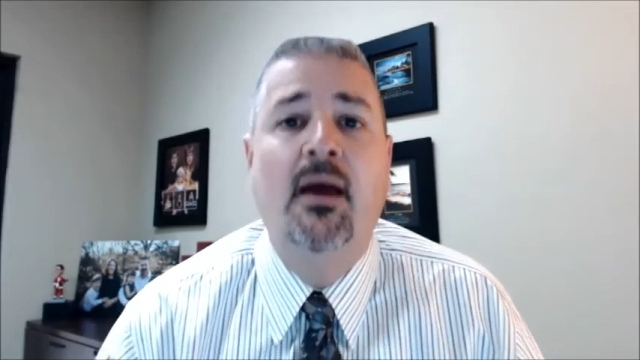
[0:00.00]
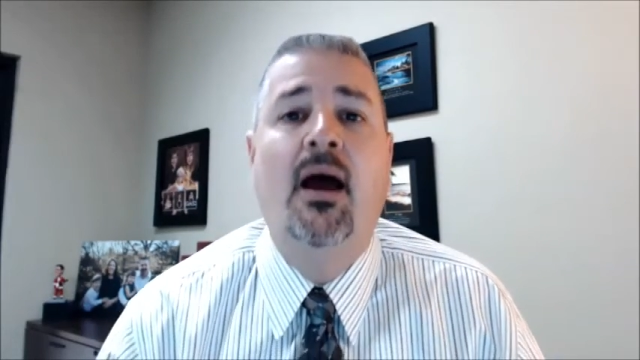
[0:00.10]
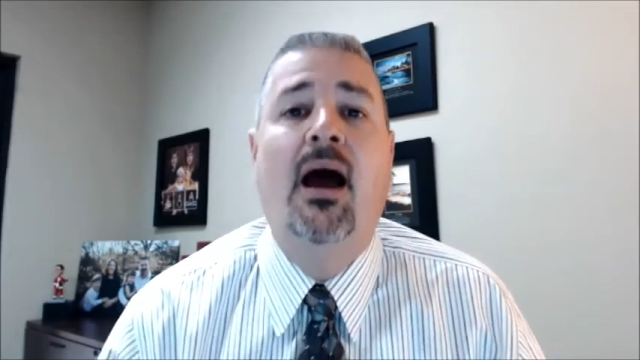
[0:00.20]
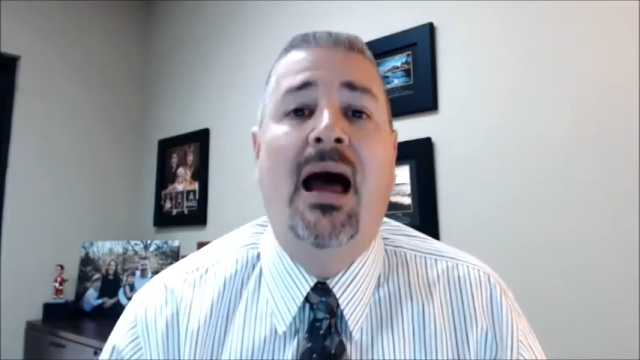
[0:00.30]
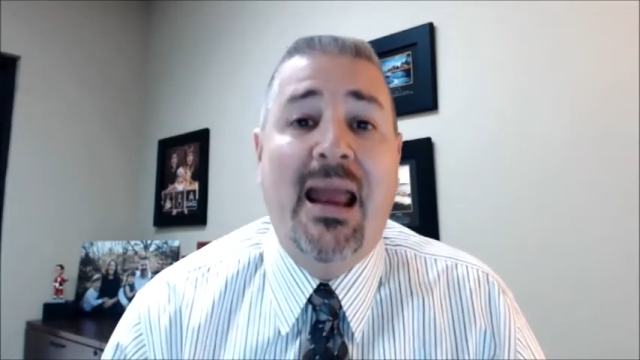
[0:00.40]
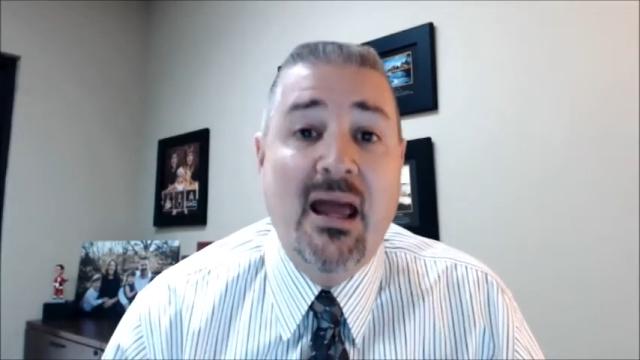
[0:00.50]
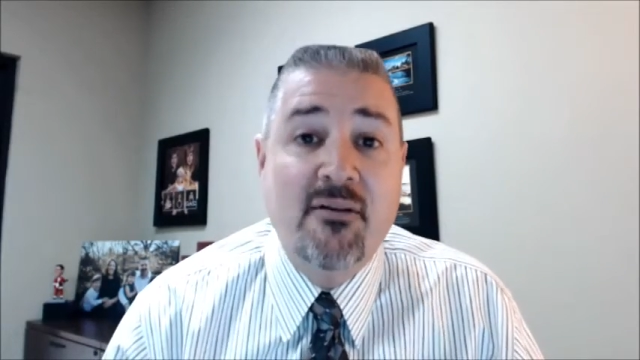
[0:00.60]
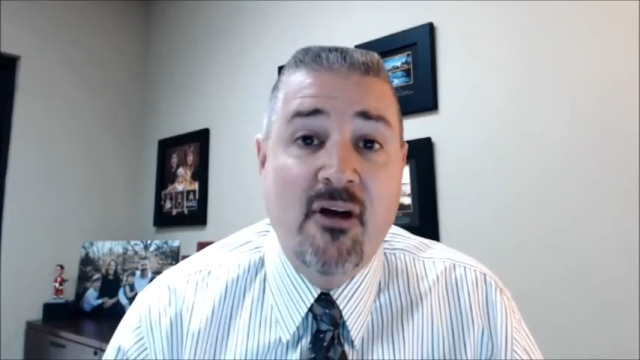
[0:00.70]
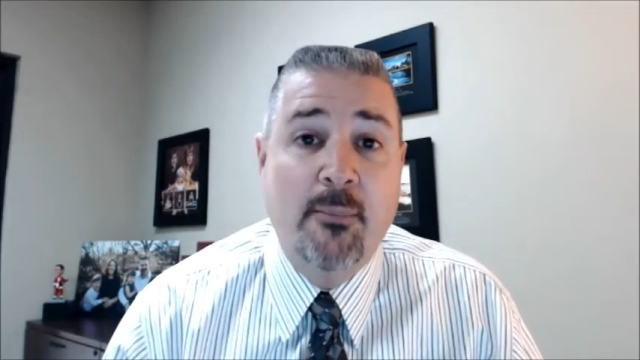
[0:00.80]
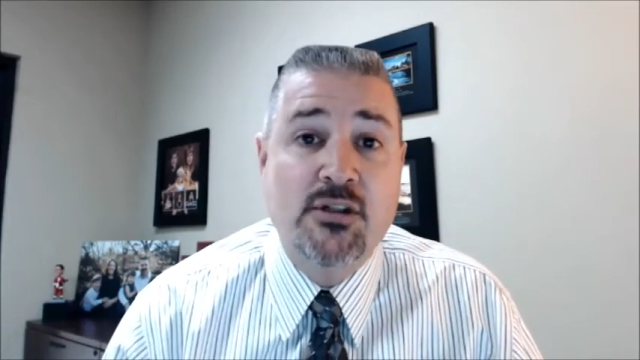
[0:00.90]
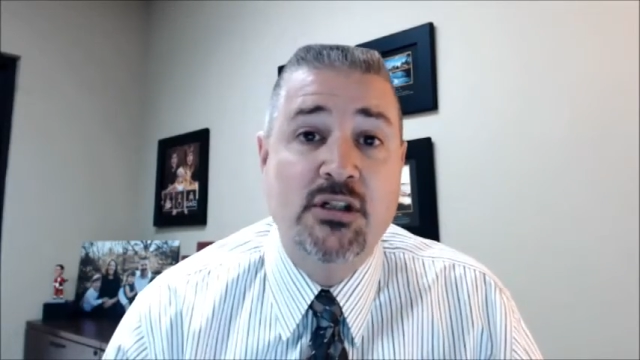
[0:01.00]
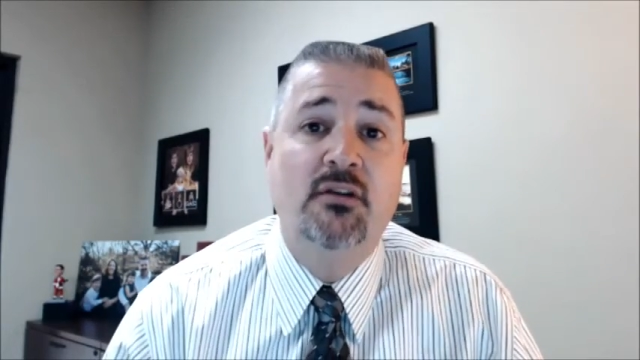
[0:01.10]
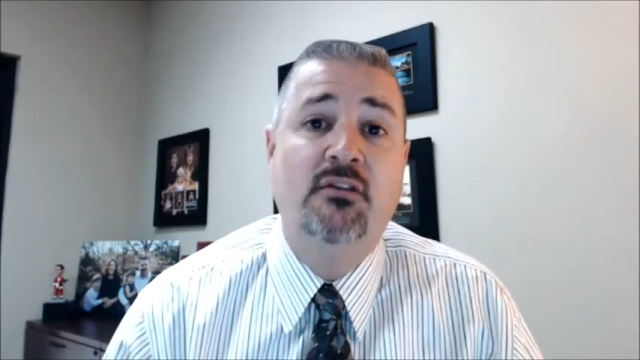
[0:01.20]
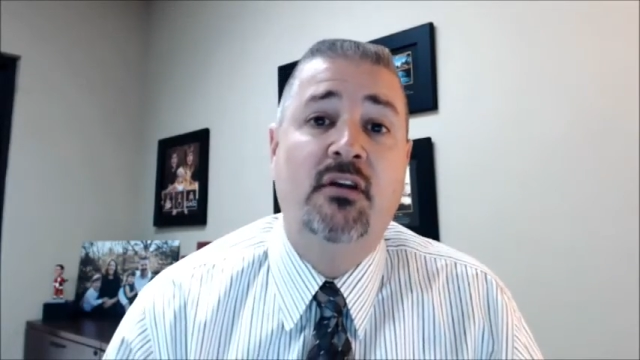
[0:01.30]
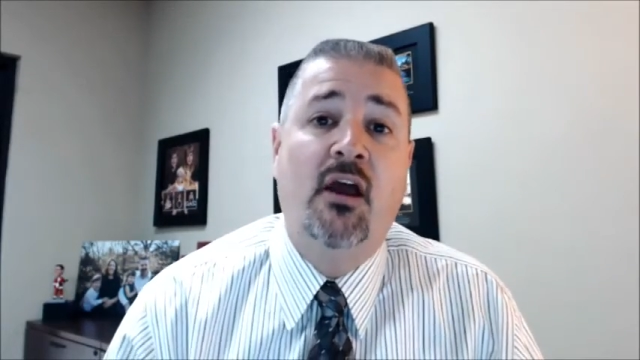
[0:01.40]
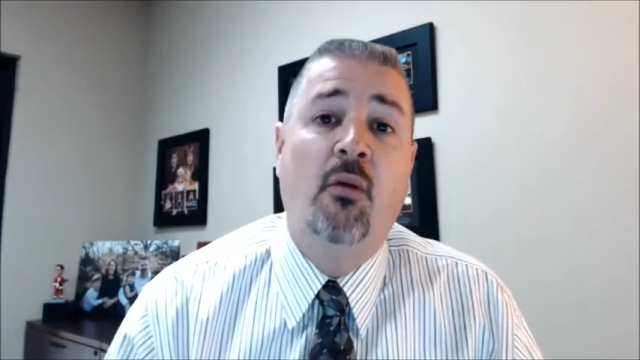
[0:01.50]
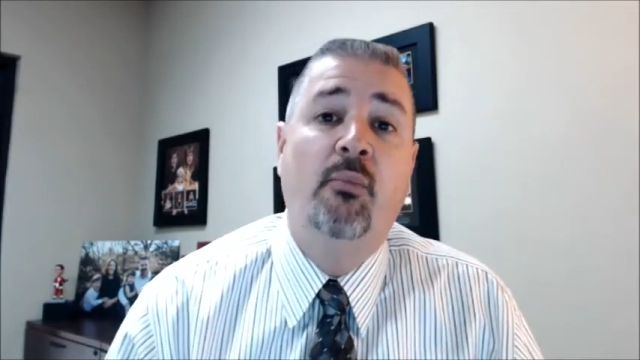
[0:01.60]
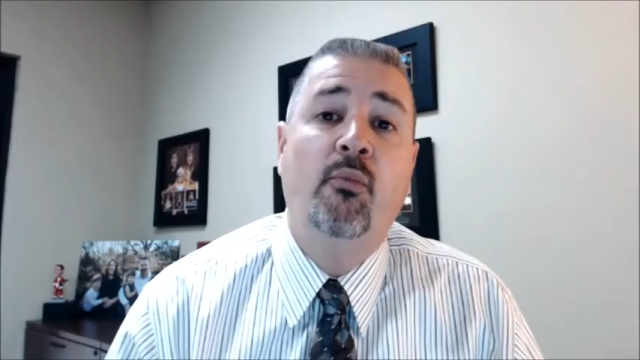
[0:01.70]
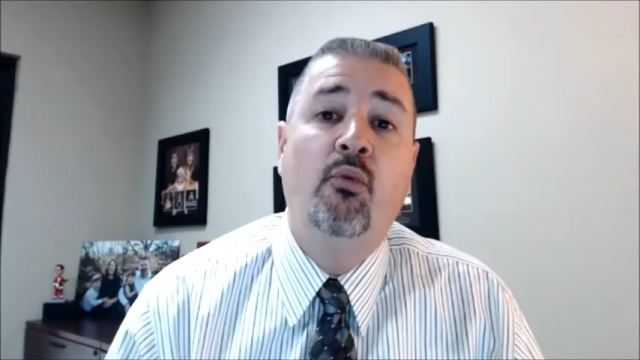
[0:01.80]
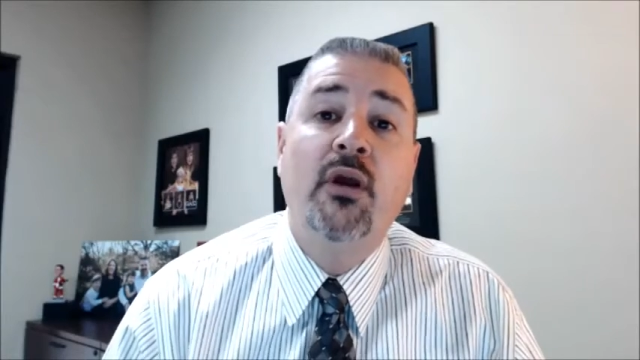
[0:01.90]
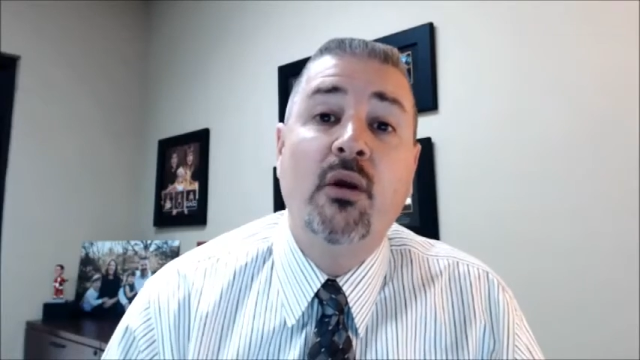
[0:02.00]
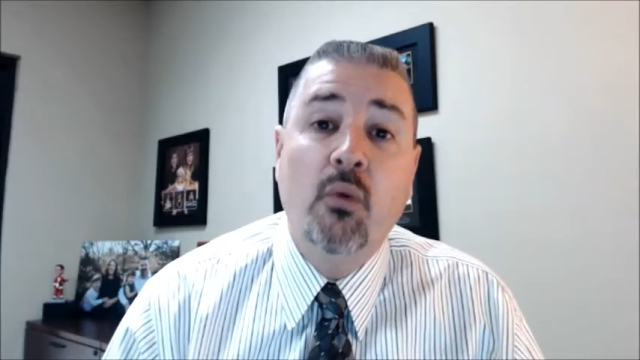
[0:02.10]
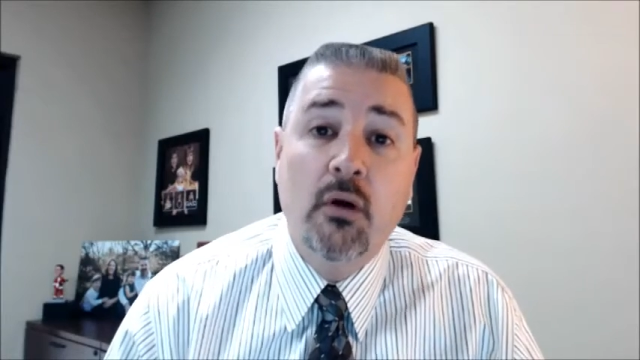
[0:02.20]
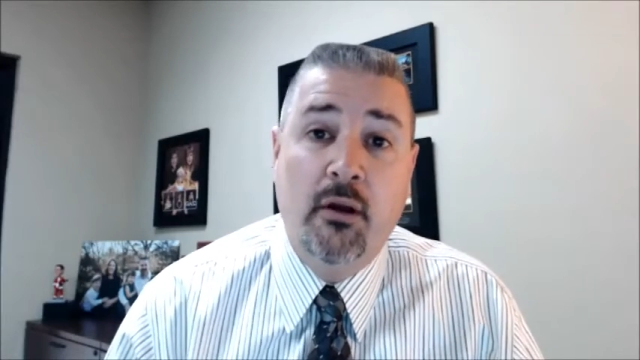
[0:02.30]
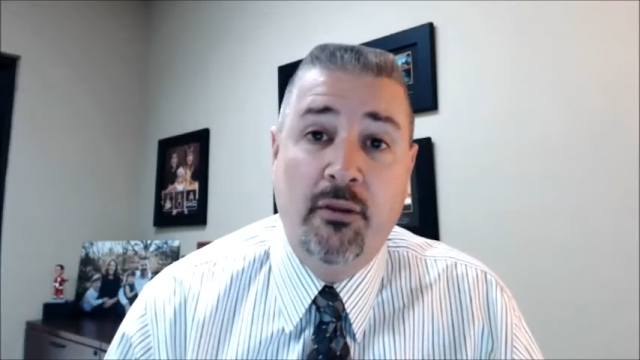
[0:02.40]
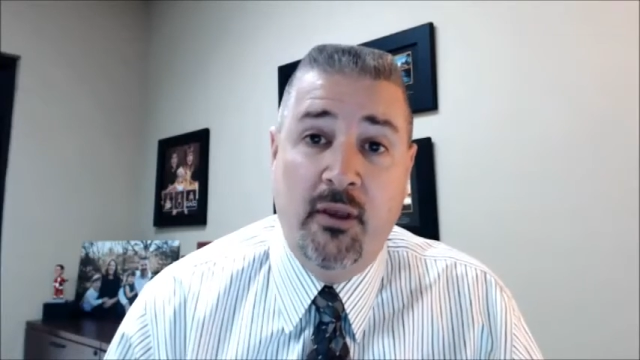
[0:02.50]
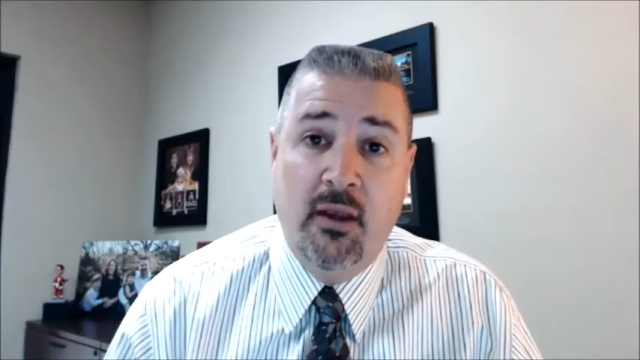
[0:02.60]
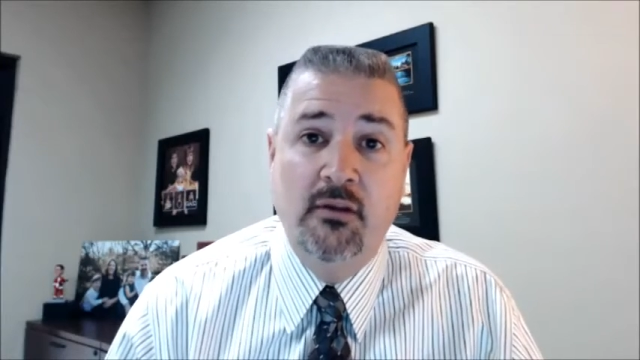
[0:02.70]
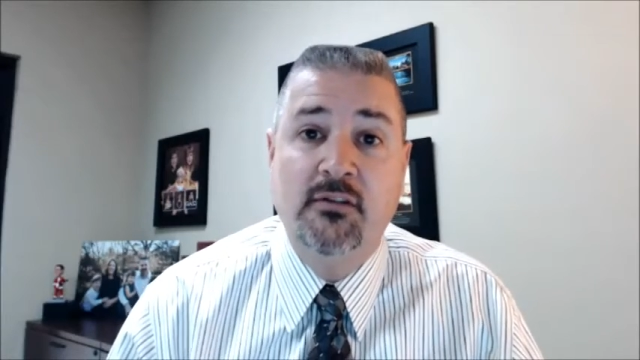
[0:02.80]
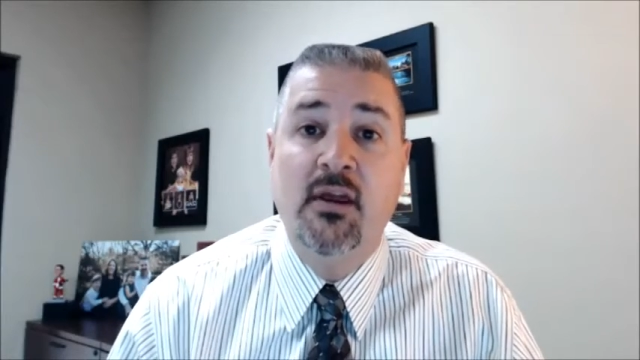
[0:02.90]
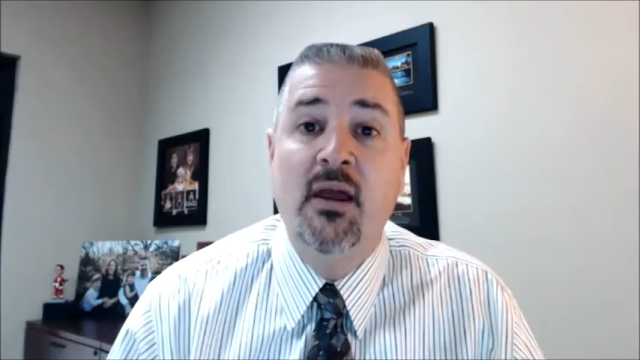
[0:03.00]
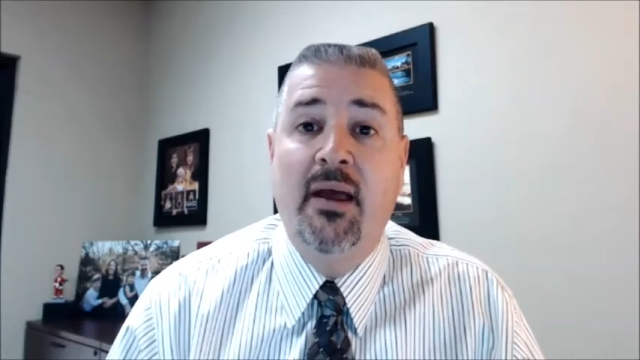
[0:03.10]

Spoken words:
I have options to help rework things,